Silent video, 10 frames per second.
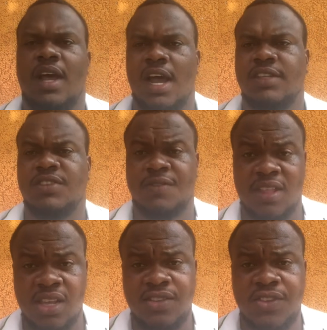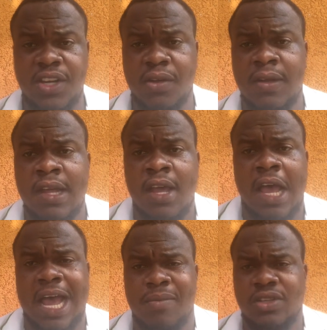All right, so for this video
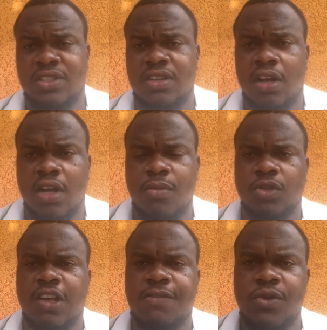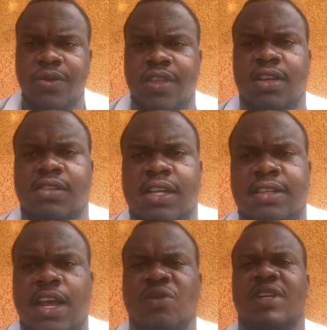I'm going to talk about a few things
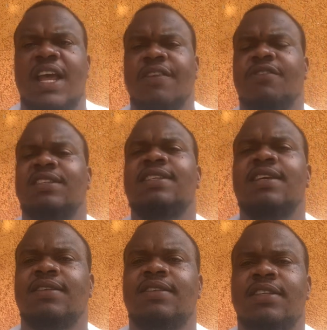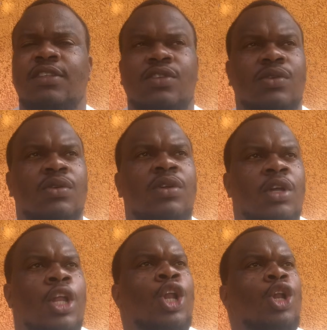that I would like for CXC to
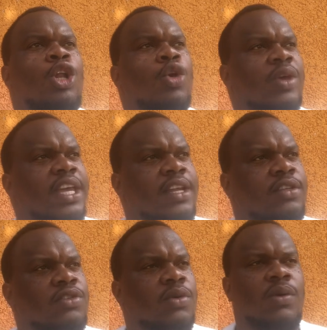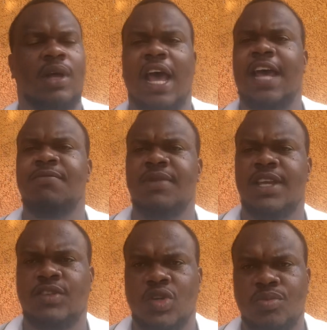look into and
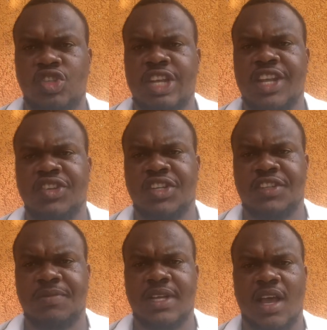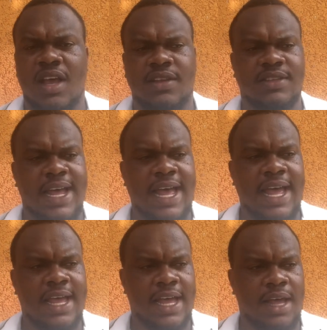make some changes, because
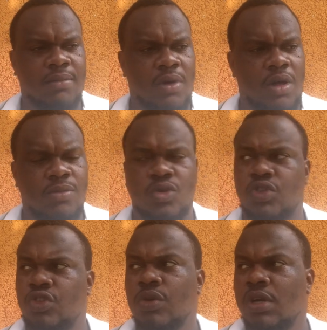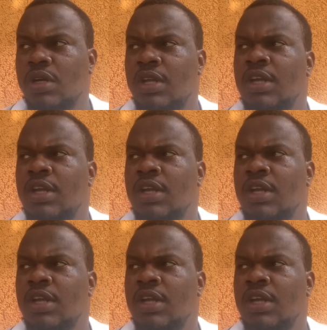I am almost sure